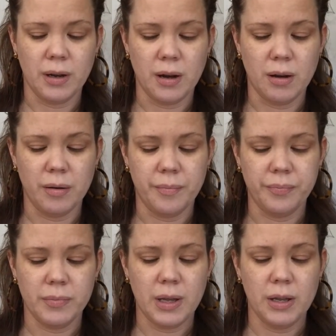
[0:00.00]

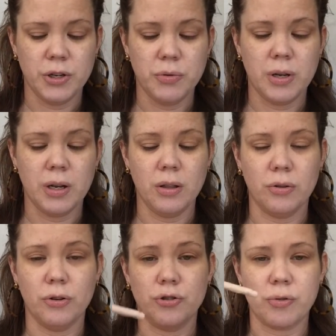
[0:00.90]
And you can
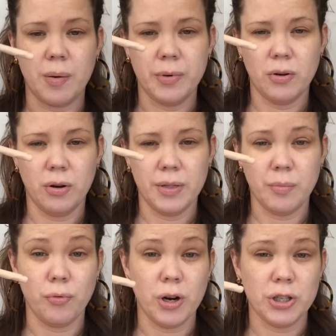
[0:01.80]
either drop it on the
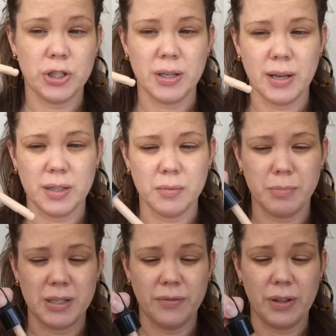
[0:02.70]
brush that's
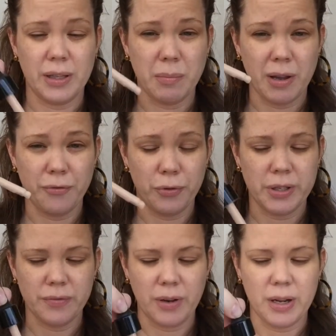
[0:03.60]
specifically made for
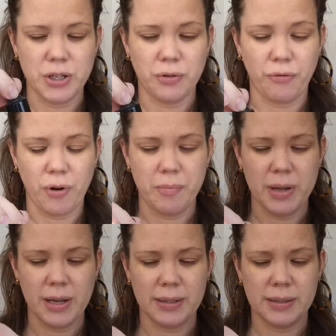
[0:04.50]
this foundation from
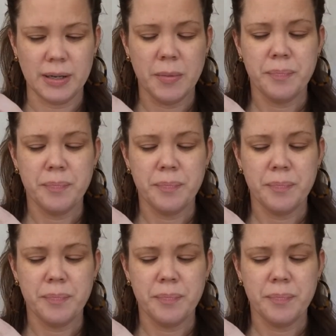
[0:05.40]
NYX,